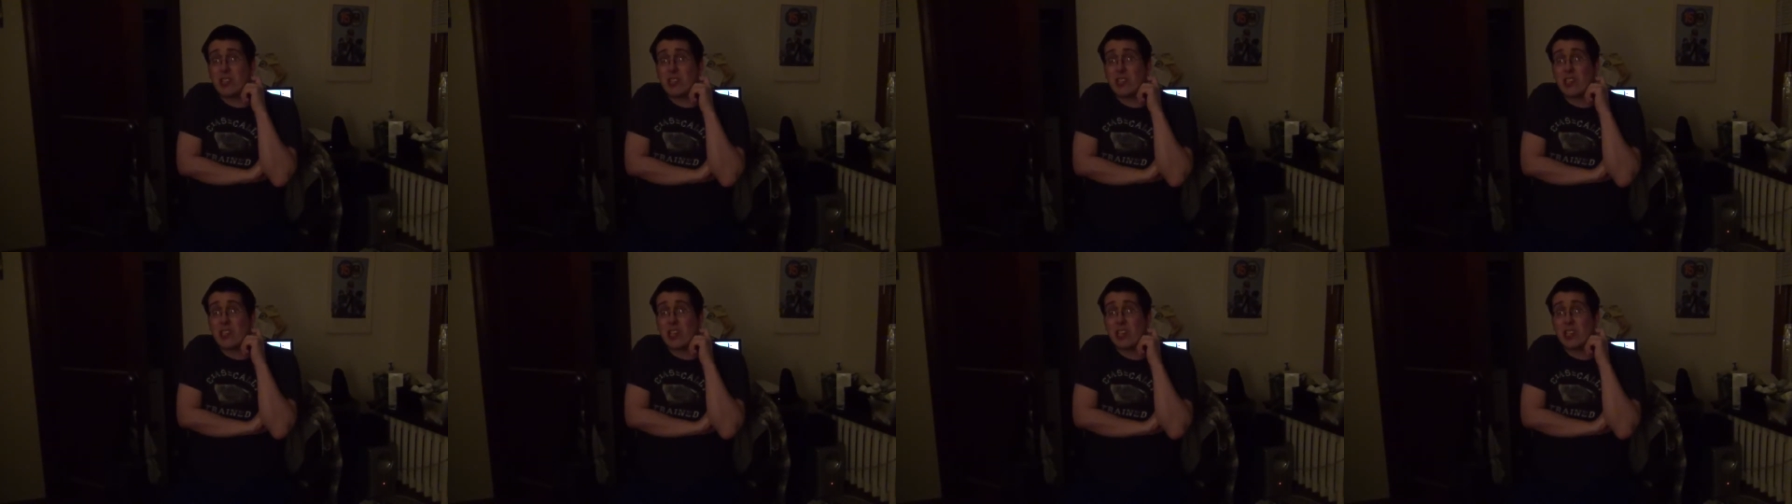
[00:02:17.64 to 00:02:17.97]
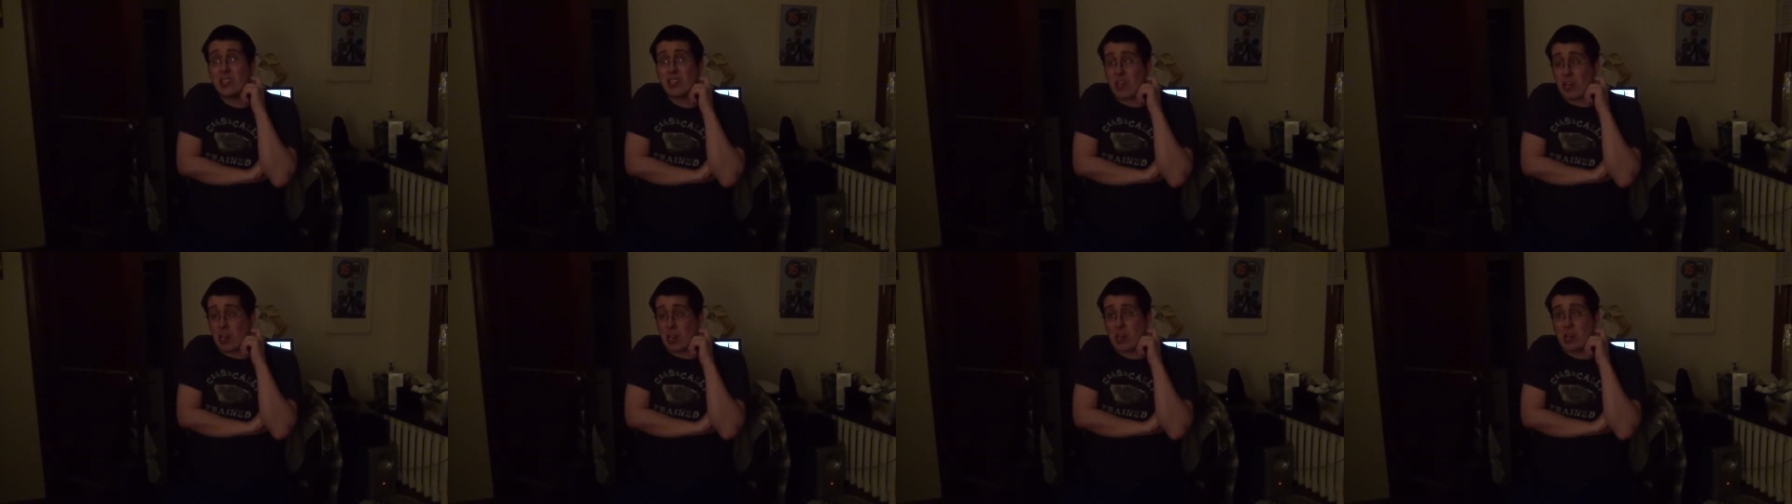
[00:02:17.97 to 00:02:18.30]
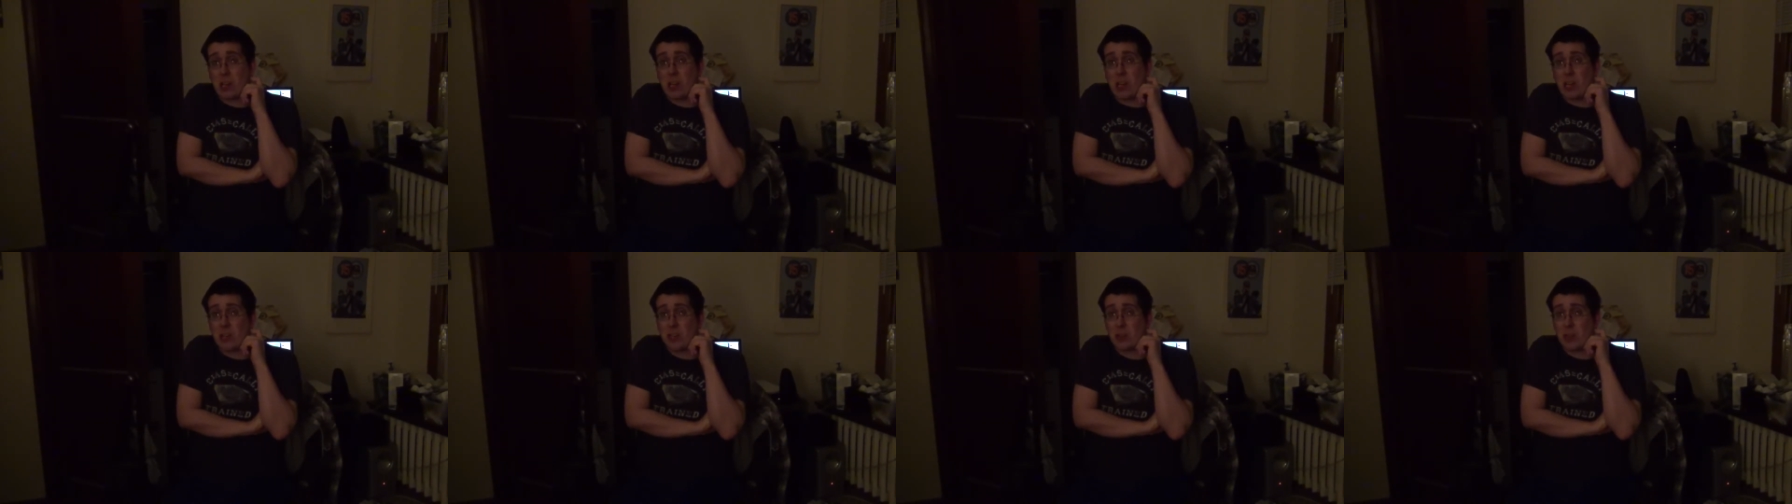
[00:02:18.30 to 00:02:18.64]
just a
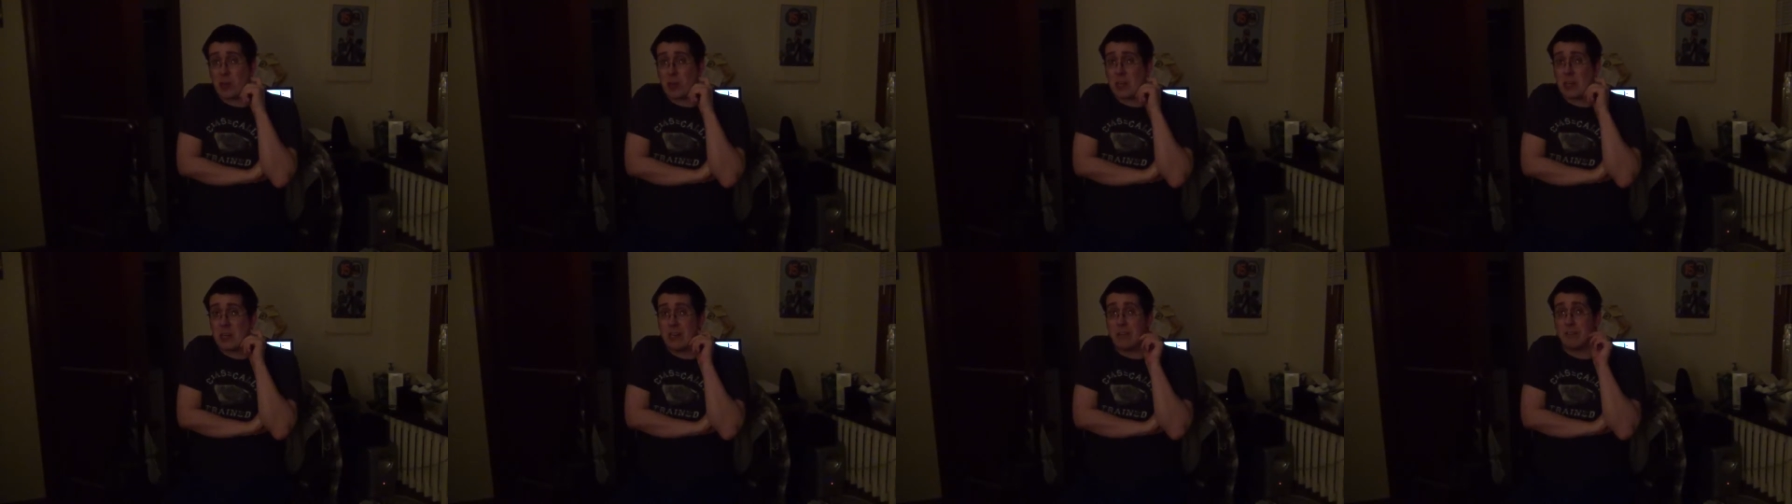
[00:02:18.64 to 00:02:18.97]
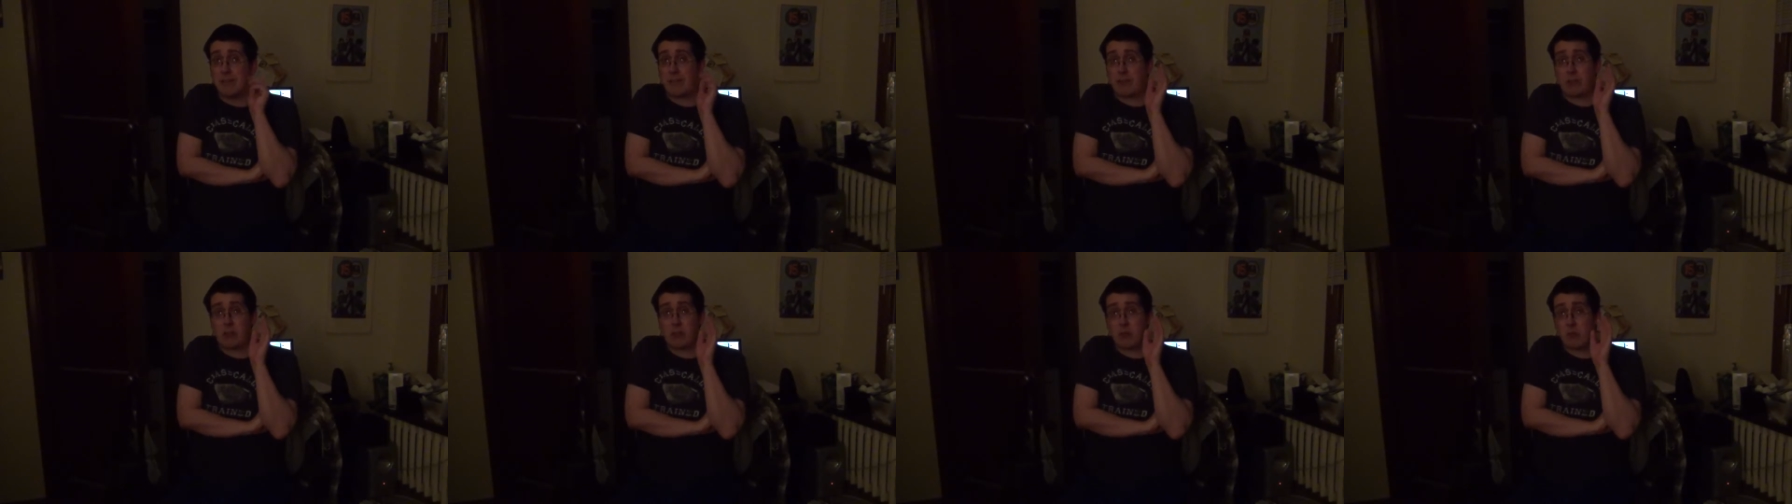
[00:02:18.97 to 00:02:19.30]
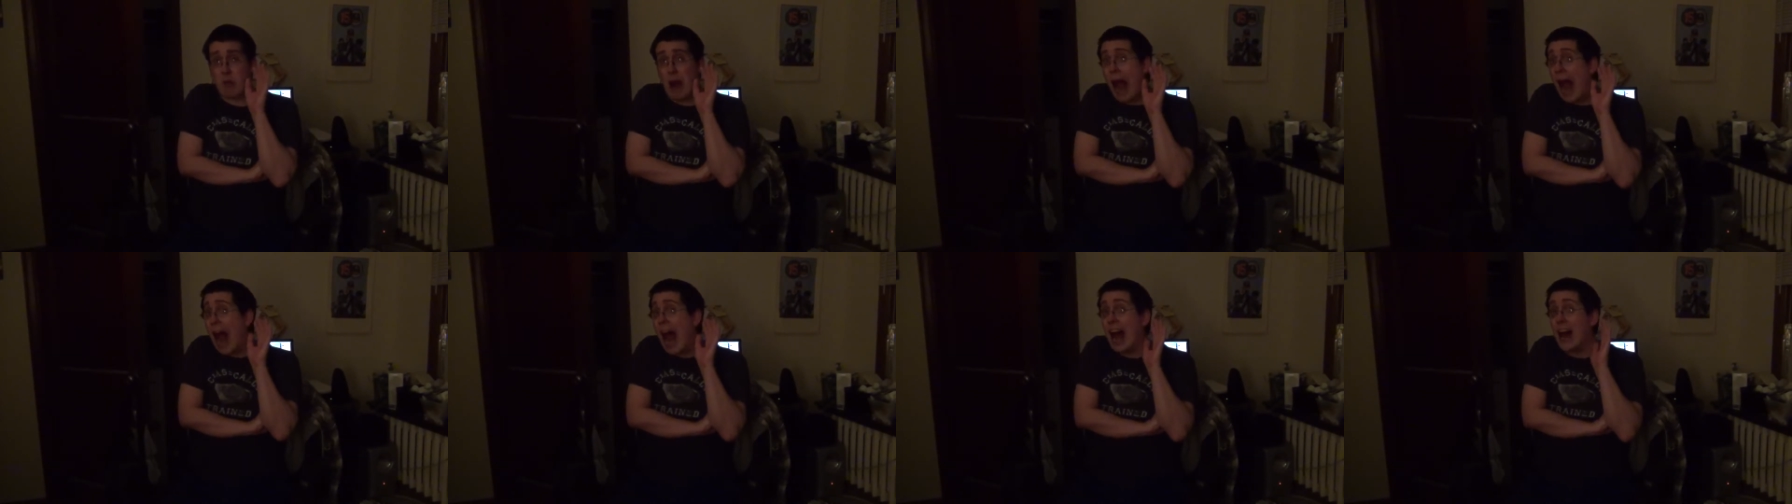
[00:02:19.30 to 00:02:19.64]
cluster of
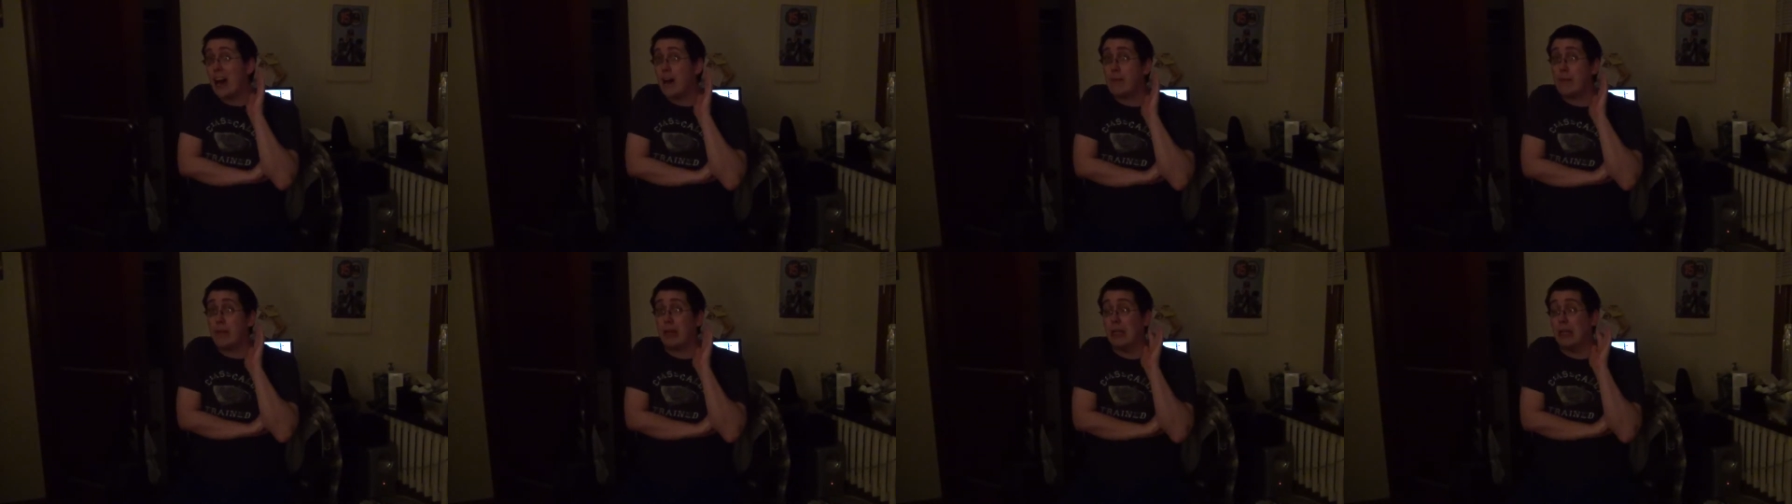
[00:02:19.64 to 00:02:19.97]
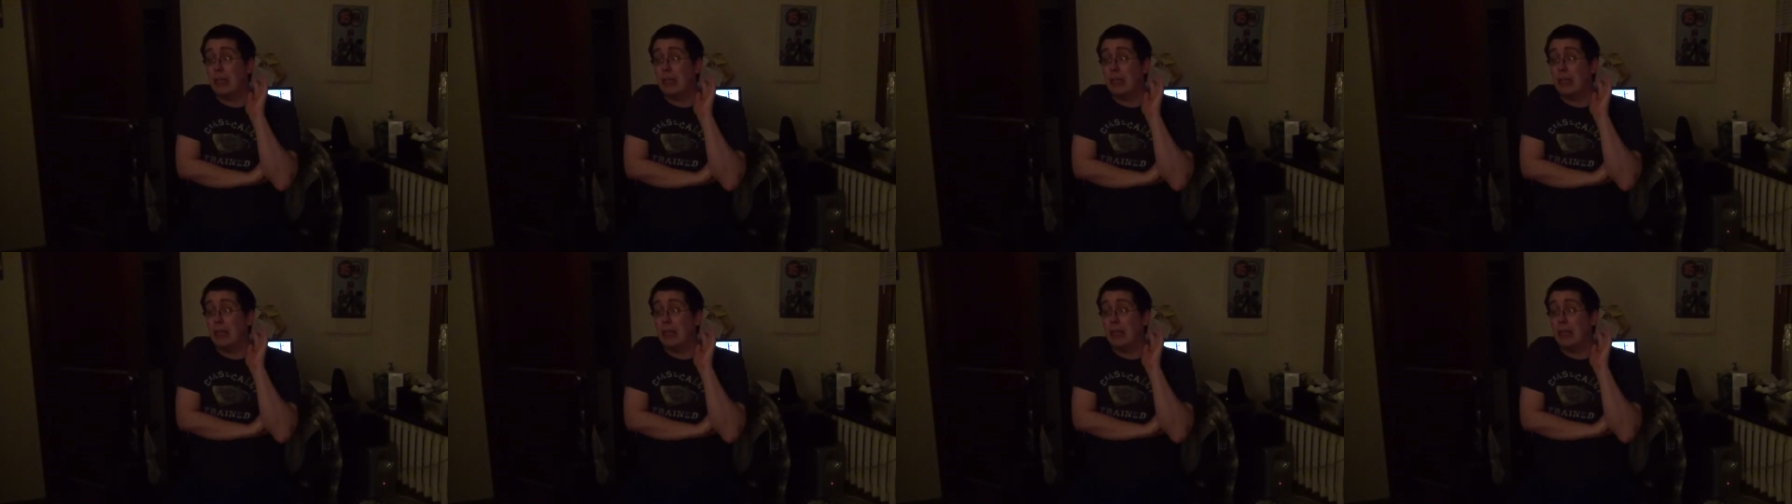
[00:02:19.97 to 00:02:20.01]
crap